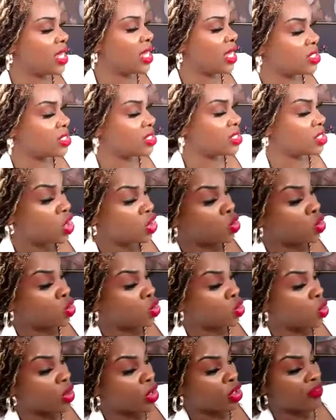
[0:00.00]
said,
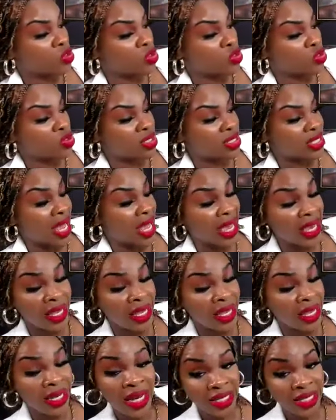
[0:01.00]
donor refused to
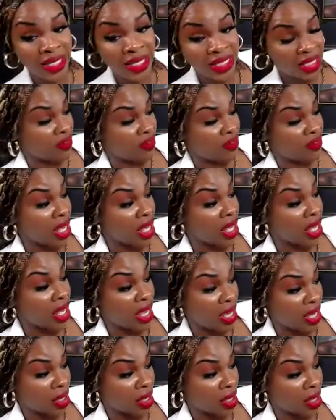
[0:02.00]
sign at 7
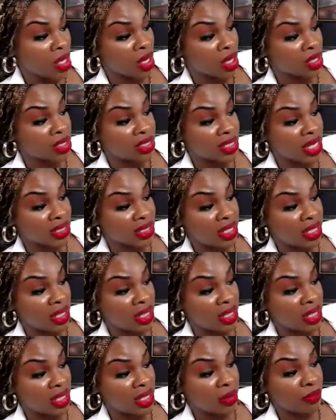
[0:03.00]
a.m.
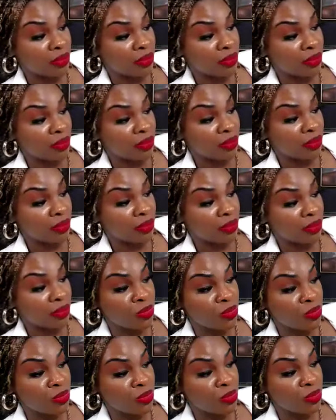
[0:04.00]
Contacted employer,
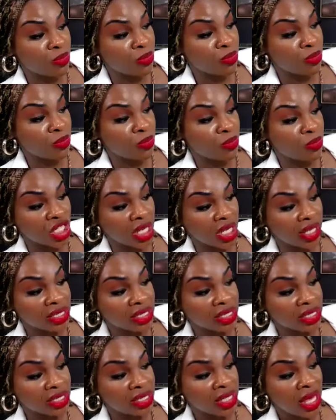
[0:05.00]
spoke with Matthew
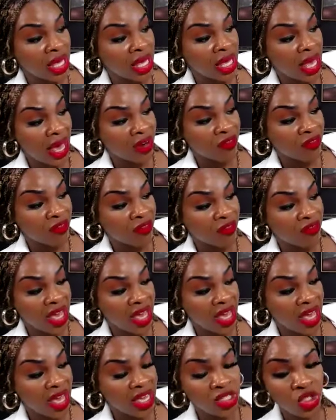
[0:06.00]
Jenkins,
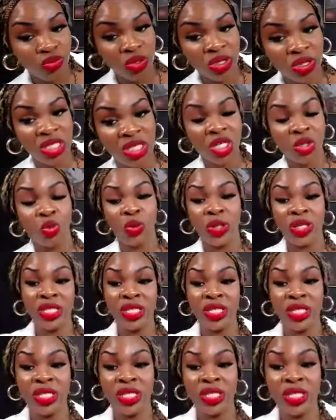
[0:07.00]
advised to proceed
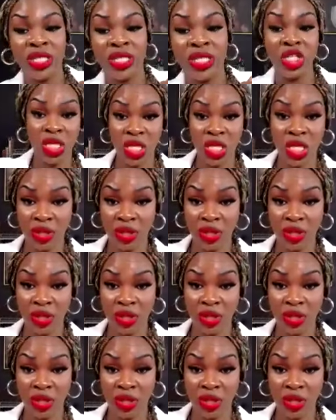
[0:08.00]
with DOT